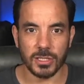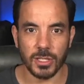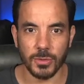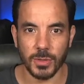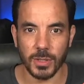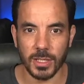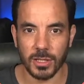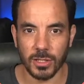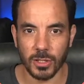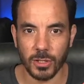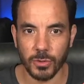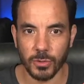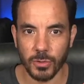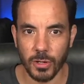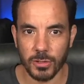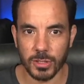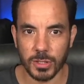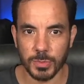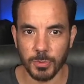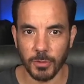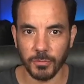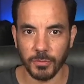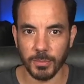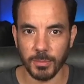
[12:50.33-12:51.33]
so in the
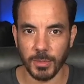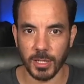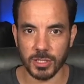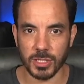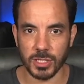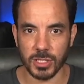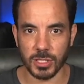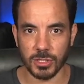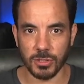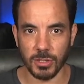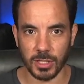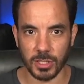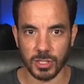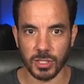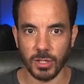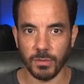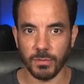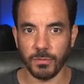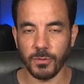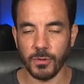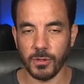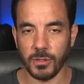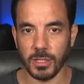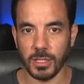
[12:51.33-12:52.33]
gross profit margin
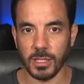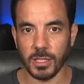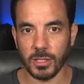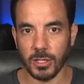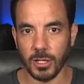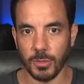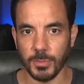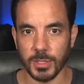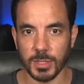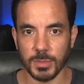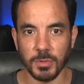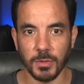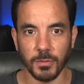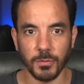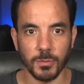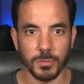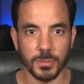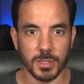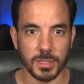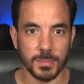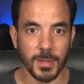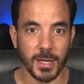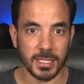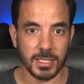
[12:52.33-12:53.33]
structure for e-commerce
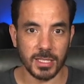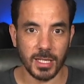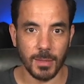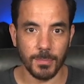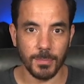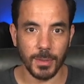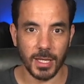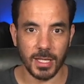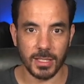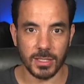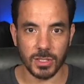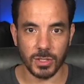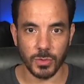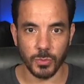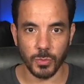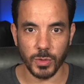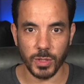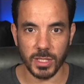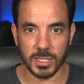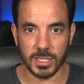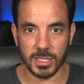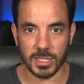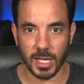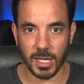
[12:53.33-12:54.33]
Performance Max campaigns,
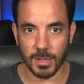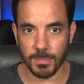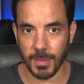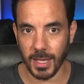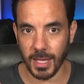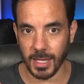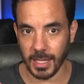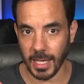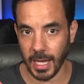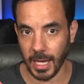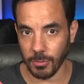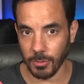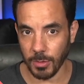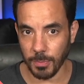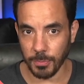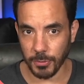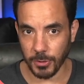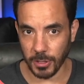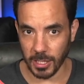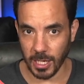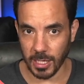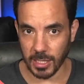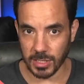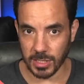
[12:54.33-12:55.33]
we segment our
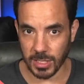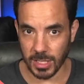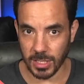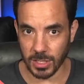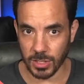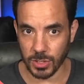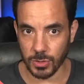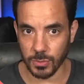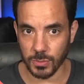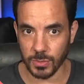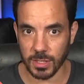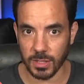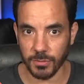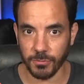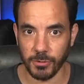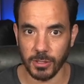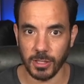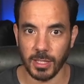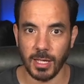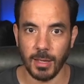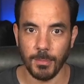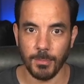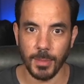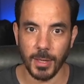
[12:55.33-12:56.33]
products into
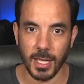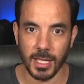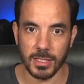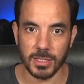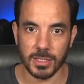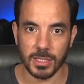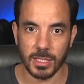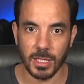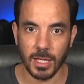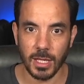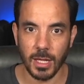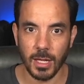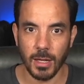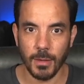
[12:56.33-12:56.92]
different campaigns